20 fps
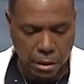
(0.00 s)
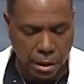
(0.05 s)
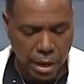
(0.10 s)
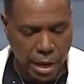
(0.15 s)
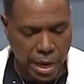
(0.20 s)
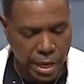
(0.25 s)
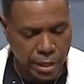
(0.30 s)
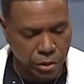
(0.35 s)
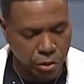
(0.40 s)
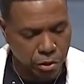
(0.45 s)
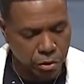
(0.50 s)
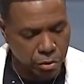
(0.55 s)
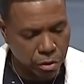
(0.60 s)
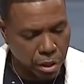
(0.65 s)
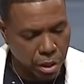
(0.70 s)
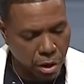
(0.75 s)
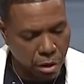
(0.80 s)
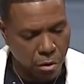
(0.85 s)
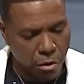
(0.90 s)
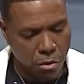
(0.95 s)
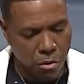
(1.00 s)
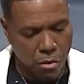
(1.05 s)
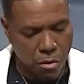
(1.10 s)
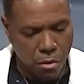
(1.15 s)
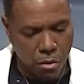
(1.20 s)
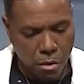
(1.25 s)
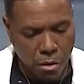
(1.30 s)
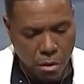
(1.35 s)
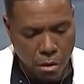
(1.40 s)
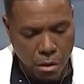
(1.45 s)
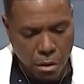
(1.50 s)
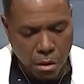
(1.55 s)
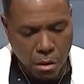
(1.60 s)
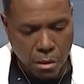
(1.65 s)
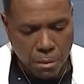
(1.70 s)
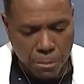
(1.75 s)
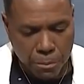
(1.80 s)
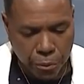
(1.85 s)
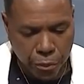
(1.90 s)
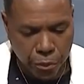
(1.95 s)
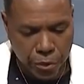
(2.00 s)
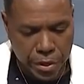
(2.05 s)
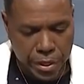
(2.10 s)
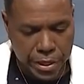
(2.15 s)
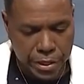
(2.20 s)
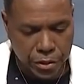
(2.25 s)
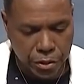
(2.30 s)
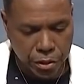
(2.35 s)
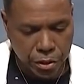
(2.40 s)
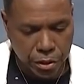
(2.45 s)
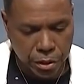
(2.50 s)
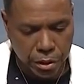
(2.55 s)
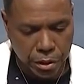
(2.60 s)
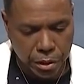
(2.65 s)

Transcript: as you go, preach